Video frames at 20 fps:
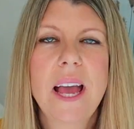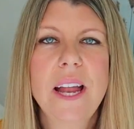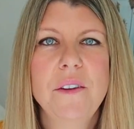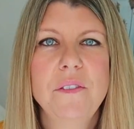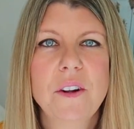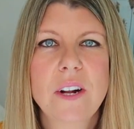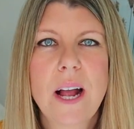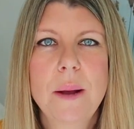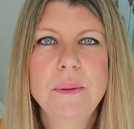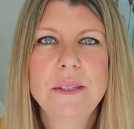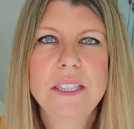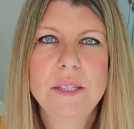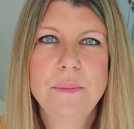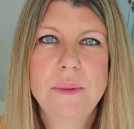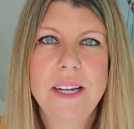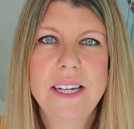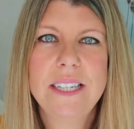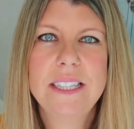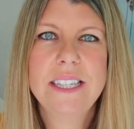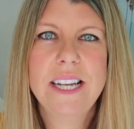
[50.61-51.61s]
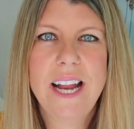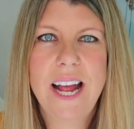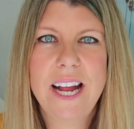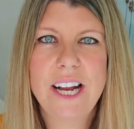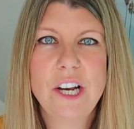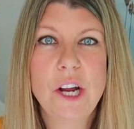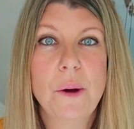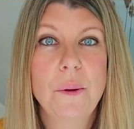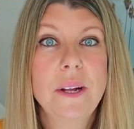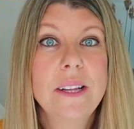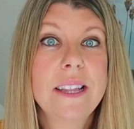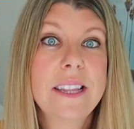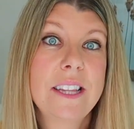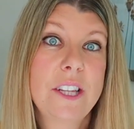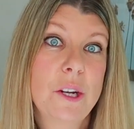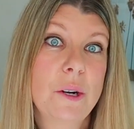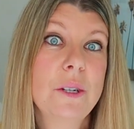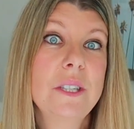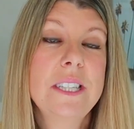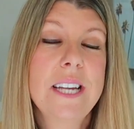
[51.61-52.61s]
And if you're coming to me today knowing
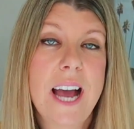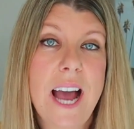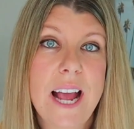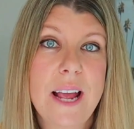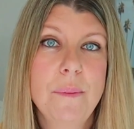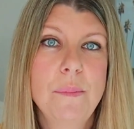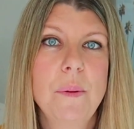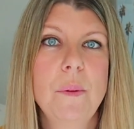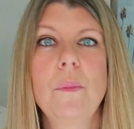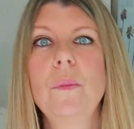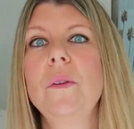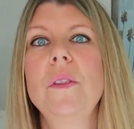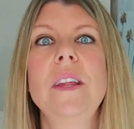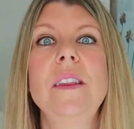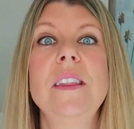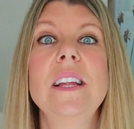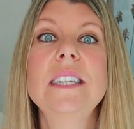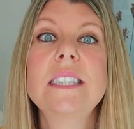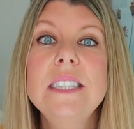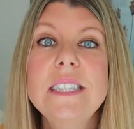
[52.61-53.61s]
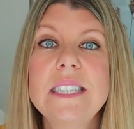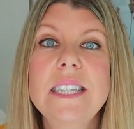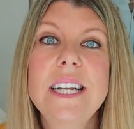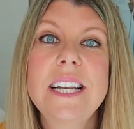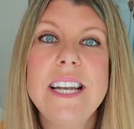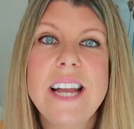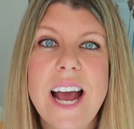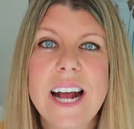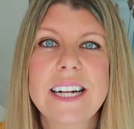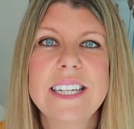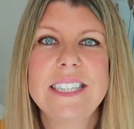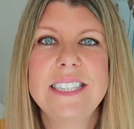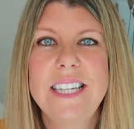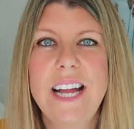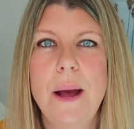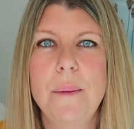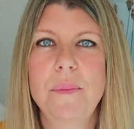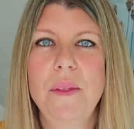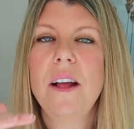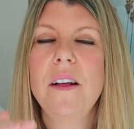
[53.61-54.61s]
your type, well then this is the next
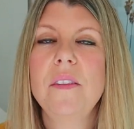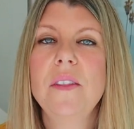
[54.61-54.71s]
step.